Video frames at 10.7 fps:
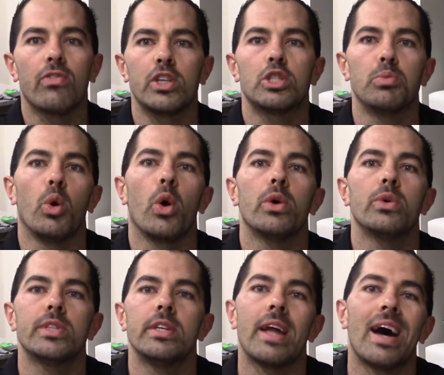vegetable oils
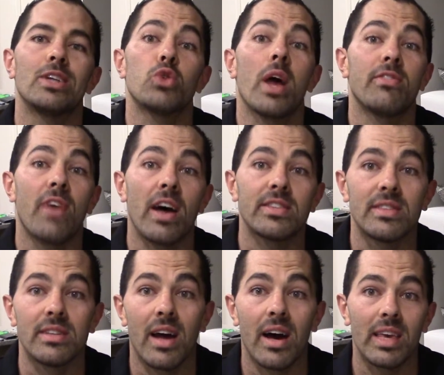and trans fats and